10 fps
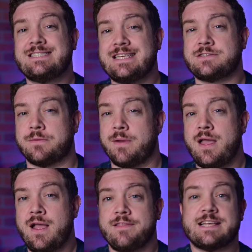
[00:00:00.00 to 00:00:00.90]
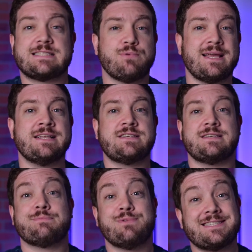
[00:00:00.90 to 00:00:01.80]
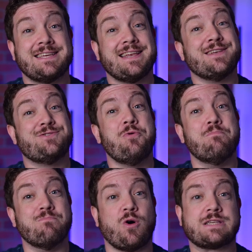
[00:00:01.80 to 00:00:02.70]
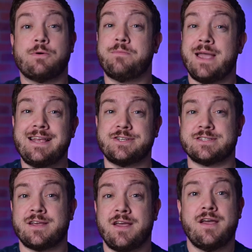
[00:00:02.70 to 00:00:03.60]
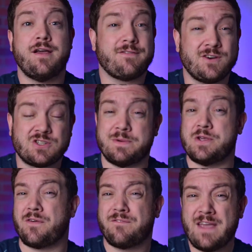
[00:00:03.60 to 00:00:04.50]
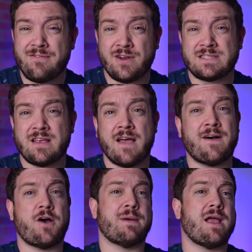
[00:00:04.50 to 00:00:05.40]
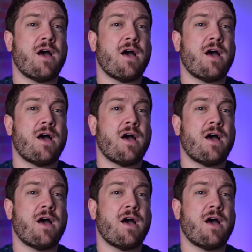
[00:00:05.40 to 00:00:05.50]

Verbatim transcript: system that split in, splits it into multiple pages. First will be your favorites, followed by